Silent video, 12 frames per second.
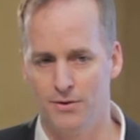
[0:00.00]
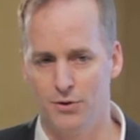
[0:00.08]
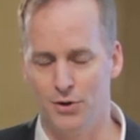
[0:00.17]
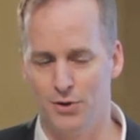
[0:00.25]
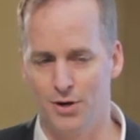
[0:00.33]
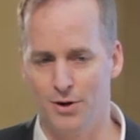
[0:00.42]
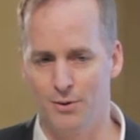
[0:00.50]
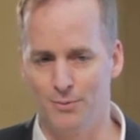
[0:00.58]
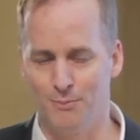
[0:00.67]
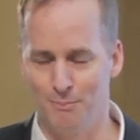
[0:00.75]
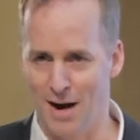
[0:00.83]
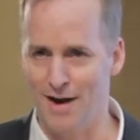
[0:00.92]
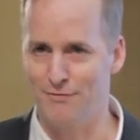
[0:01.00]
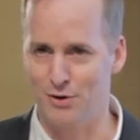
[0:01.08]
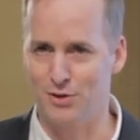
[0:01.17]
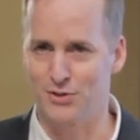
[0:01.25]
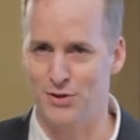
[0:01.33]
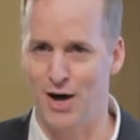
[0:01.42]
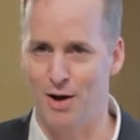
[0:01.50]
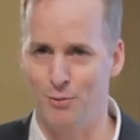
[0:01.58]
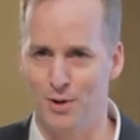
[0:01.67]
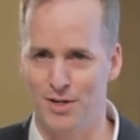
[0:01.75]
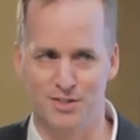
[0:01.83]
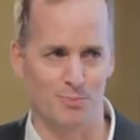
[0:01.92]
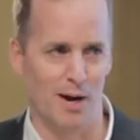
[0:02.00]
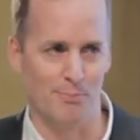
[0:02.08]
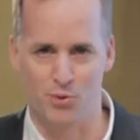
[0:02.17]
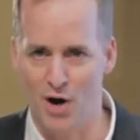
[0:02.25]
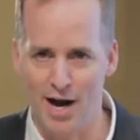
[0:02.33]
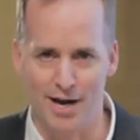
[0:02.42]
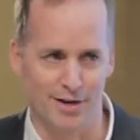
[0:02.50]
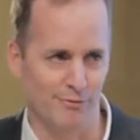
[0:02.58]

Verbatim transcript: you know, my first thought was my pride.